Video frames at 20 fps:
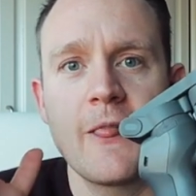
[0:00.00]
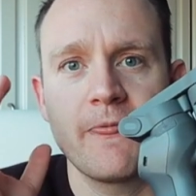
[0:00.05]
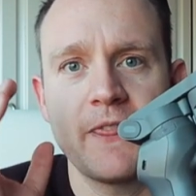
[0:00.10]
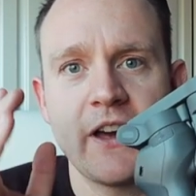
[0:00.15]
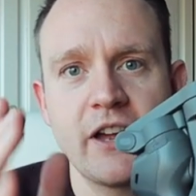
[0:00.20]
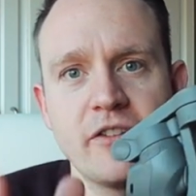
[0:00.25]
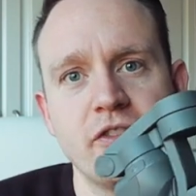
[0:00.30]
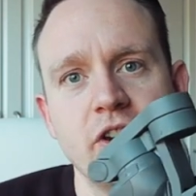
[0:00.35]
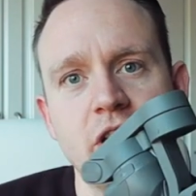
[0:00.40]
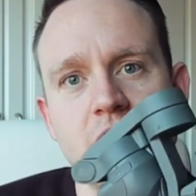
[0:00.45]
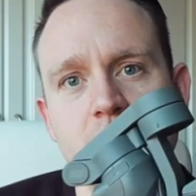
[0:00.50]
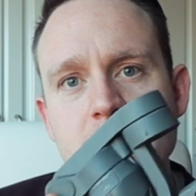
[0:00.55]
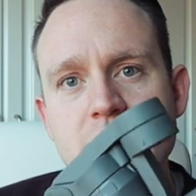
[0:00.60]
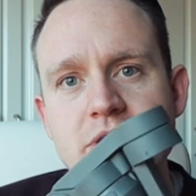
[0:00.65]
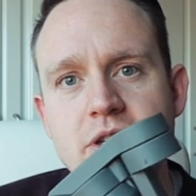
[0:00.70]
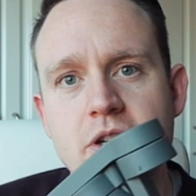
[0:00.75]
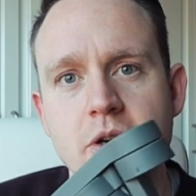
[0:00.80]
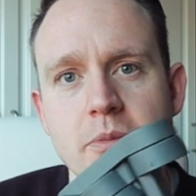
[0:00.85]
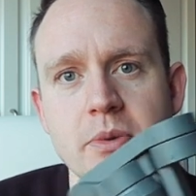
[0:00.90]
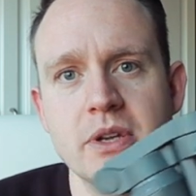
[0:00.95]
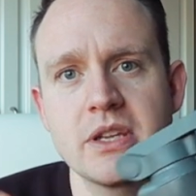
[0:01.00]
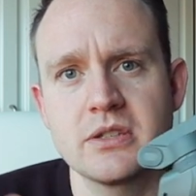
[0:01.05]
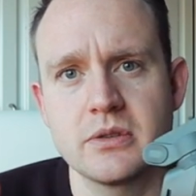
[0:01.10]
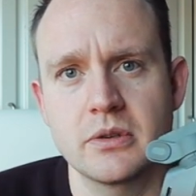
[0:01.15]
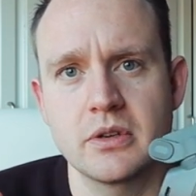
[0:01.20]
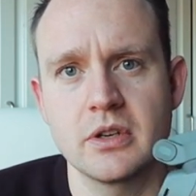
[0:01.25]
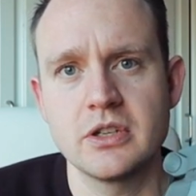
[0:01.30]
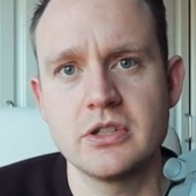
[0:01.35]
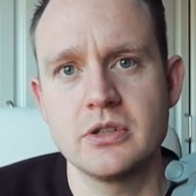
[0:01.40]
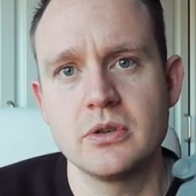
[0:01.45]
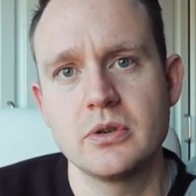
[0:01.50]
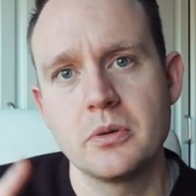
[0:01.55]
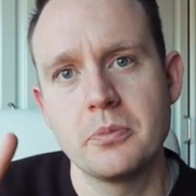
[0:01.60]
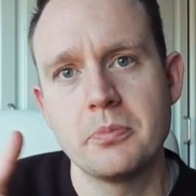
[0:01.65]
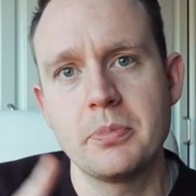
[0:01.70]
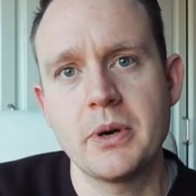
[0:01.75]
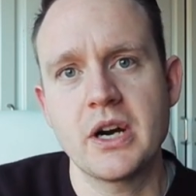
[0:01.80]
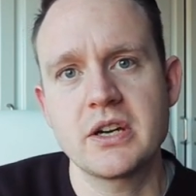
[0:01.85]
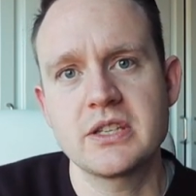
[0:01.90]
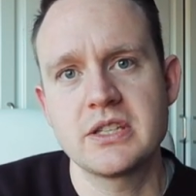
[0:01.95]
That video is coming, so I'm gonna do an
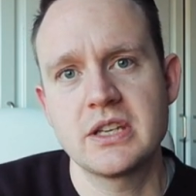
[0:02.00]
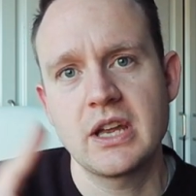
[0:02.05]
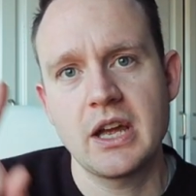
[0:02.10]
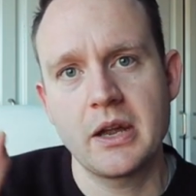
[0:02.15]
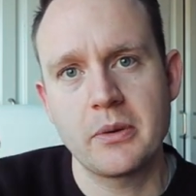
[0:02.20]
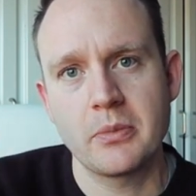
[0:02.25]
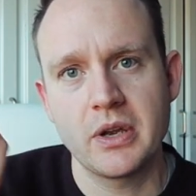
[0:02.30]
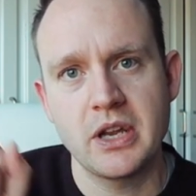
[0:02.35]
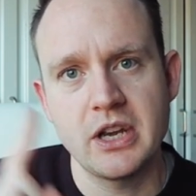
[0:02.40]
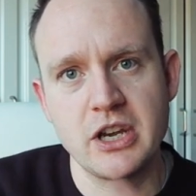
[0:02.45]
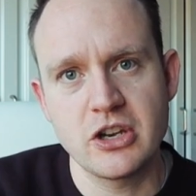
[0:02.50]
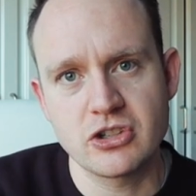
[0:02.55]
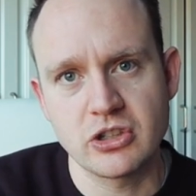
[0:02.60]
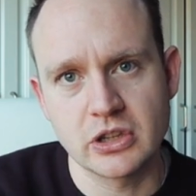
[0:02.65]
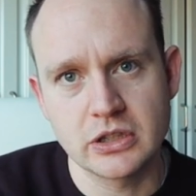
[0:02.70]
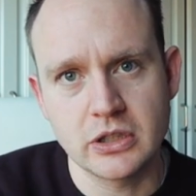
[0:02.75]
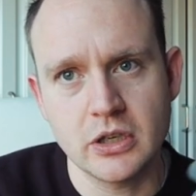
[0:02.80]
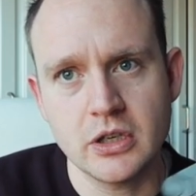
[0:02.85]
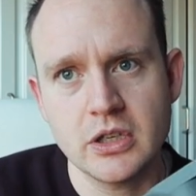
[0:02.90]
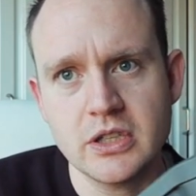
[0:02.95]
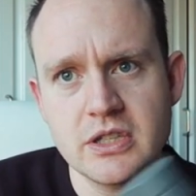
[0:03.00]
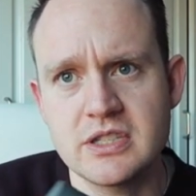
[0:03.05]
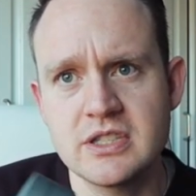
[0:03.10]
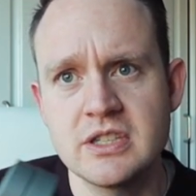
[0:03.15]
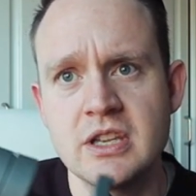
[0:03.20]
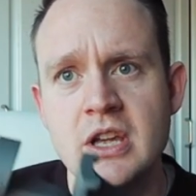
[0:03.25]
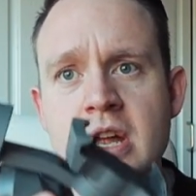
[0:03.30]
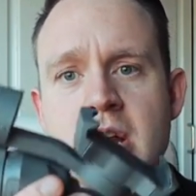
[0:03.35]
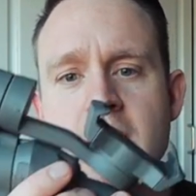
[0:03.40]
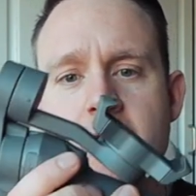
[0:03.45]
unboxing and my initial thoughts.